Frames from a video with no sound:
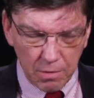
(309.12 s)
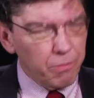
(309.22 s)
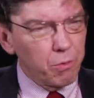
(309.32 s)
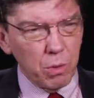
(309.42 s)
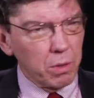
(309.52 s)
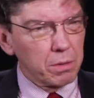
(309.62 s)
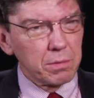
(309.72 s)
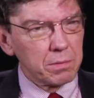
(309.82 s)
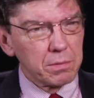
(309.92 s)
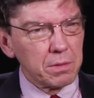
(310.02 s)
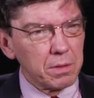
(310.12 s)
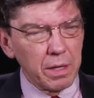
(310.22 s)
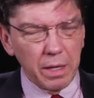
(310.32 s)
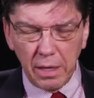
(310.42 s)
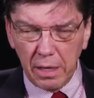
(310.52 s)
4
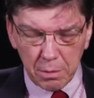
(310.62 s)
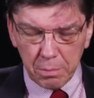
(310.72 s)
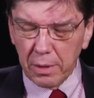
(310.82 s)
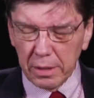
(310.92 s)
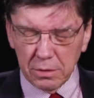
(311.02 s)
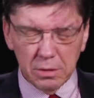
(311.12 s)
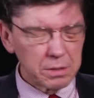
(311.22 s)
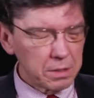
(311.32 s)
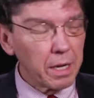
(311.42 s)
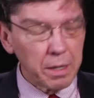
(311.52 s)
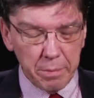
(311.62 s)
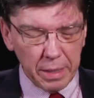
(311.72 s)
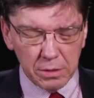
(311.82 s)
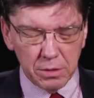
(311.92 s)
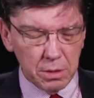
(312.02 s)
enterprises, and I
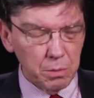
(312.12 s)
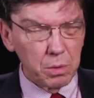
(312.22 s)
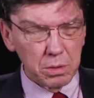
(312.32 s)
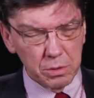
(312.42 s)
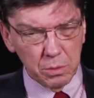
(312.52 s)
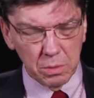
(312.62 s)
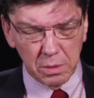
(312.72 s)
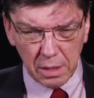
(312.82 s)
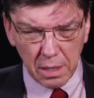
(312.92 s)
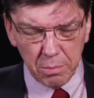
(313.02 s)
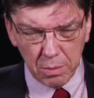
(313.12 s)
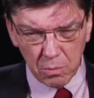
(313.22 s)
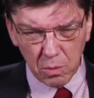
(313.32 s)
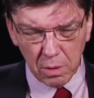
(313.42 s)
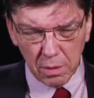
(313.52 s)
imagine that we'll do a couple
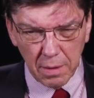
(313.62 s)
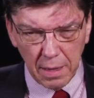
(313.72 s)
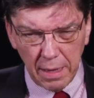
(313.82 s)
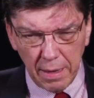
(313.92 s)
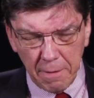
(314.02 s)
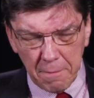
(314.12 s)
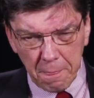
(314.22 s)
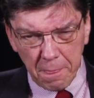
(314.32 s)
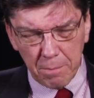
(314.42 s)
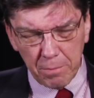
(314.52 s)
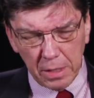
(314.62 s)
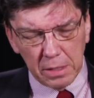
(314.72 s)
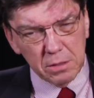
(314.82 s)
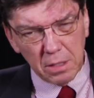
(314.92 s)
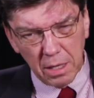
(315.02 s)
more,
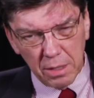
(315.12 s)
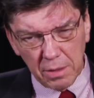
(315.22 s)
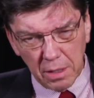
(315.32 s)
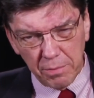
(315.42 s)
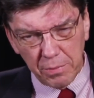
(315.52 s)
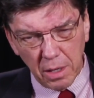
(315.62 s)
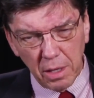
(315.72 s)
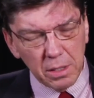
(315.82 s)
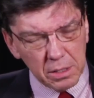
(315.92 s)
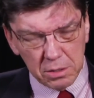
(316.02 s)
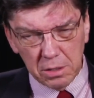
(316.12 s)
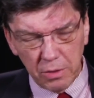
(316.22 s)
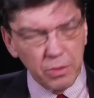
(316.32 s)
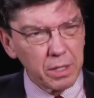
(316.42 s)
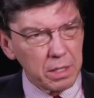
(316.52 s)
is I honestly
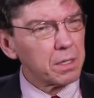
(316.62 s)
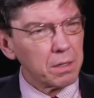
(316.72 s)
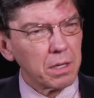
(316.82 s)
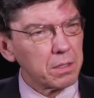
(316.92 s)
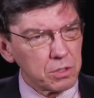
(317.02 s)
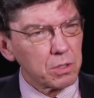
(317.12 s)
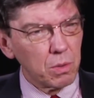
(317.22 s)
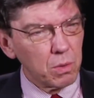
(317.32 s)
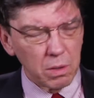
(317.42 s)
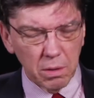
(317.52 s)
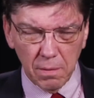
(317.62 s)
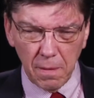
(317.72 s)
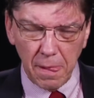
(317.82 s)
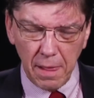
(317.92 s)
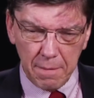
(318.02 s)
think at its core,
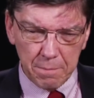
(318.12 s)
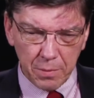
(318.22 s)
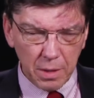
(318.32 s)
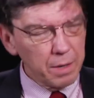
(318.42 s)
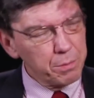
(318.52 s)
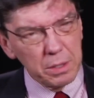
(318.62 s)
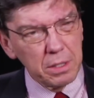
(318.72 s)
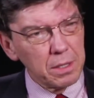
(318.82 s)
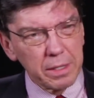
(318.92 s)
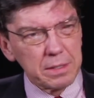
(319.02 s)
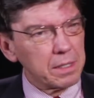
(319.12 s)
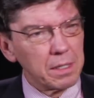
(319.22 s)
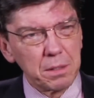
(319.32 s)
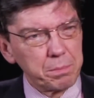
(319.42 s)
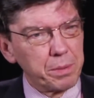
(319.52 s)
I really like to
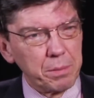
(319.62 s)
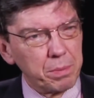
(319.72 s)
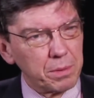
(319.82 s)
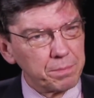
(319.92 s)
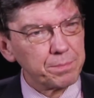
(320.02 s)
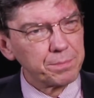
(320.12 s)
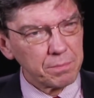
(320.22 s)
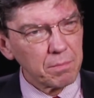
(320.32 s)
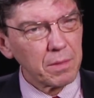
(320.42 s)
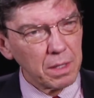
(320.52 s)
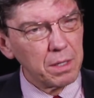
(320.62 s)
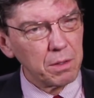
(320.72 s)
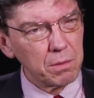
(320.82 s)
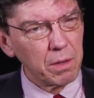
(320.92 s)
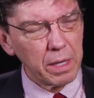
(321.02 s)
help people,
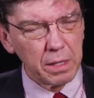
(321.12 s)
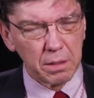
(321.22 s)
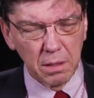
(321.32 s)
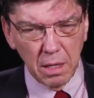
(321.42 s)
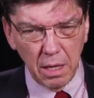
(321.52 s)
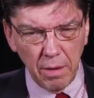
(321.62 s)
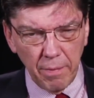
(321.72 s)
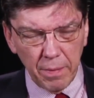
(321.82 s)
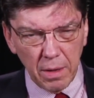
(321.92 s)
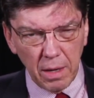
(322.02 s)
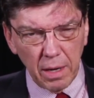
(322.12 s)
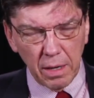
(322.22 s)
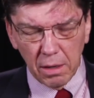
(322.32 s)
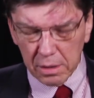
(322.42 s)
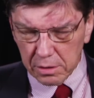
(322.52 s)
and
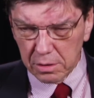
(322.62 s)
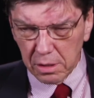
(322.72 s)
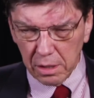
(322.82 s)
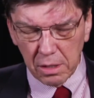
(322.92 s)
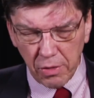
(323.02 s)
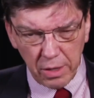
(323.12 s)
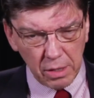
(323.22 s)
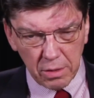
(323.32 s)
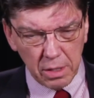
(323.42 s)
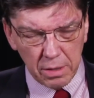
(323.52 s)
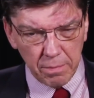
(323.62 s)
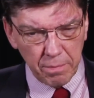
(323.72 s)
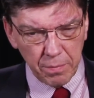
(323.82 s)
I honestly think that